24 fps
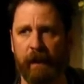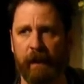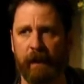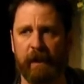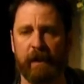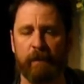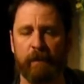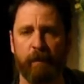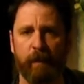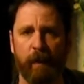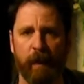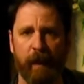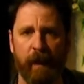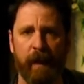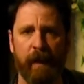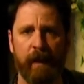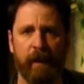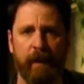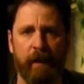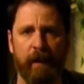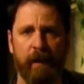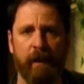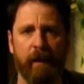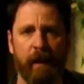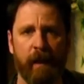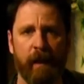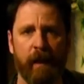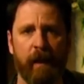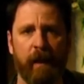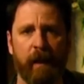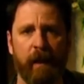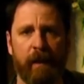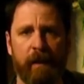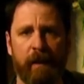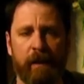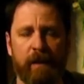is played
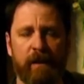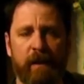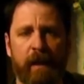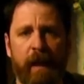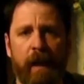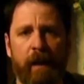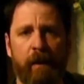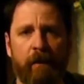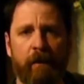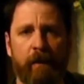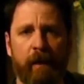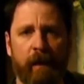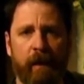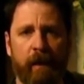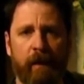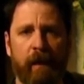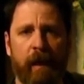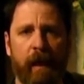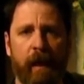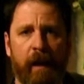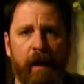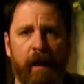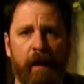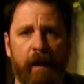at the sound there